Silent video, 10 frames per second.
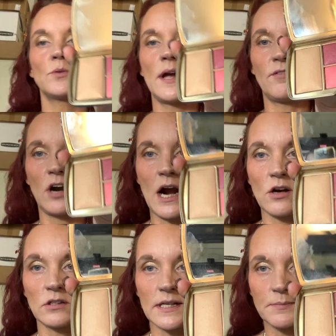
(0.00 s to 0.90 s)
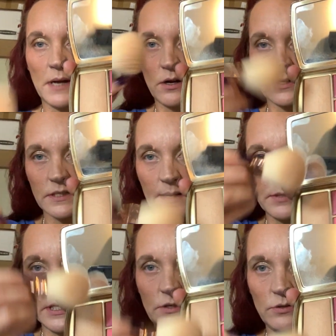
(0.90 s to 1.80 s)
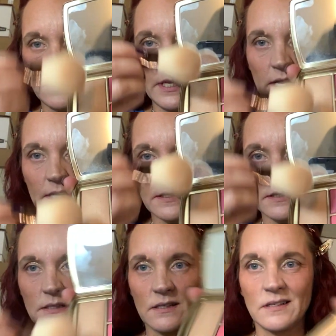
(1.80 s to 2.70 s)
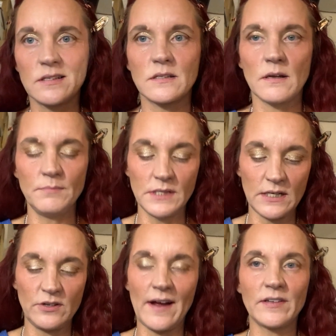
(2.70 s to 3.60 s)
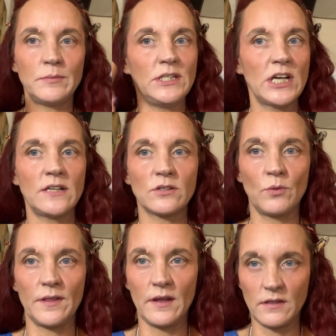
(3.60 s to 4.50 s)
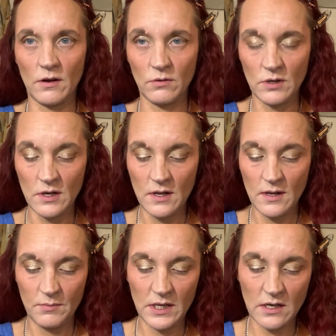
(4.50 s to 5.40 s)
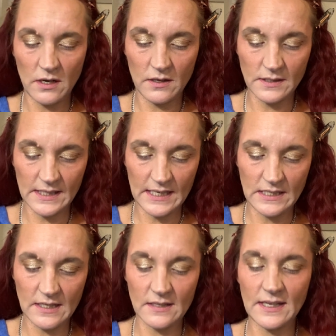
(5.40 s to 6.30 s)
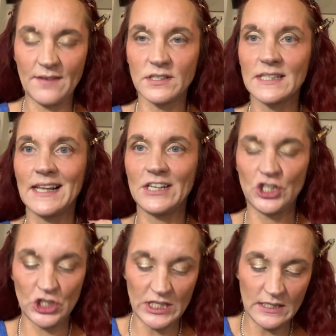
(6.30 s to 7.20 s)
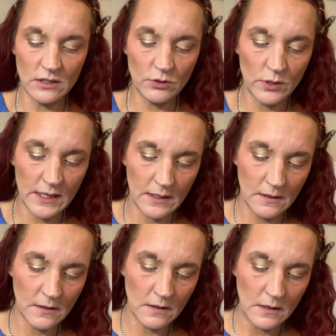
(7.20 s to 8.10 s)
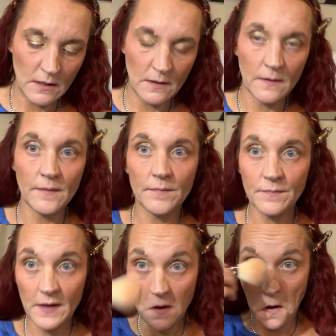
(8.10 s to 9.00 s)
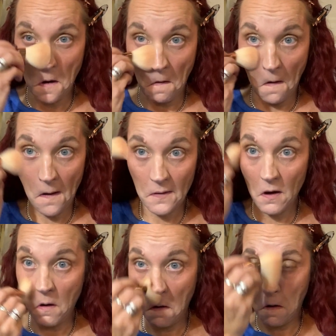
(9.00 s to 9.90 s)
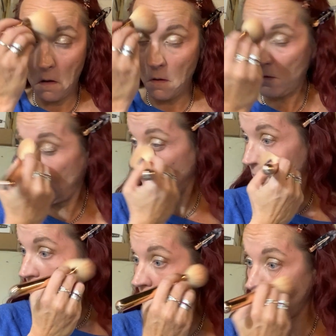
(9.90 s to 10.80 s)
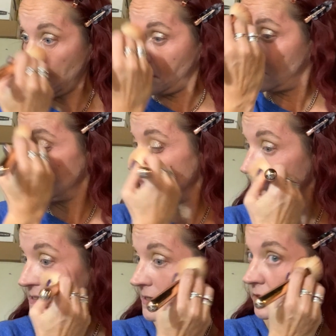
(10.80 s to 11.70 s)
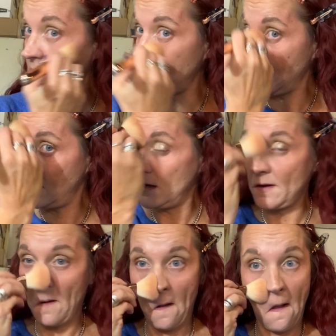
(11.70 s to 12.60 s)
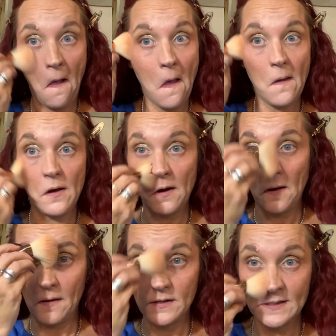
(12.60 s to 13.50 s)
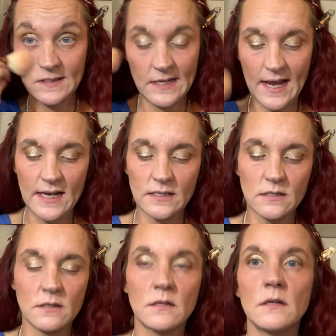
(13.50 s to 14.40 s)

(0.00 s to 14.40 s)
have our hourglass powders. I'm gonna use this. Sometimes you have to be gentle with it though, because it does have a slight sheen to it. You don't want to go overboard. This is just a light set.